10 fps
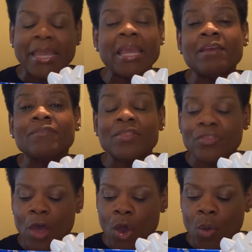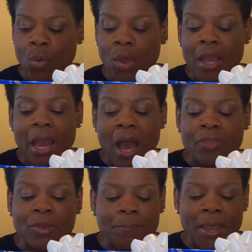Even though
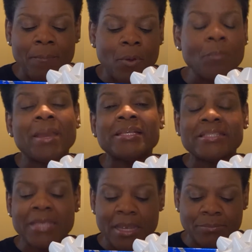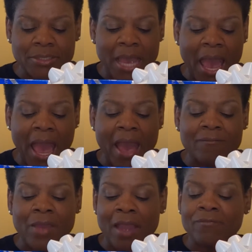other people may seem to
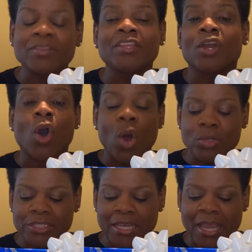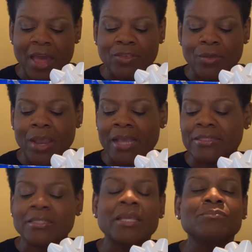have everything all together
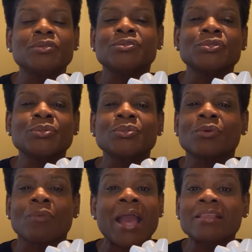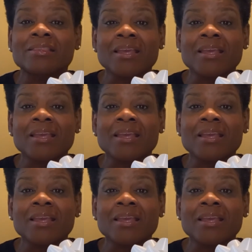and seem to do the right